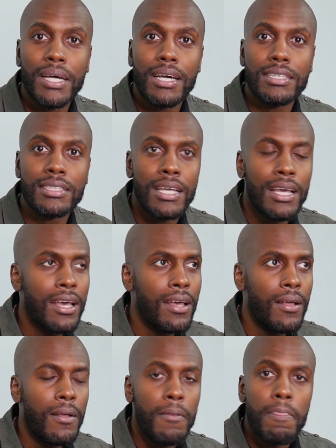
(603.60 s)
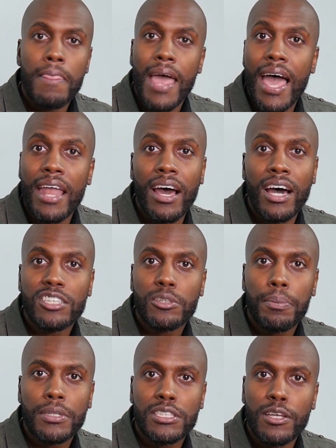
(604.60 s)
because at
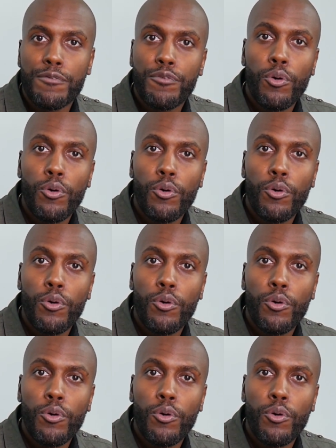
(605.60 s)
100%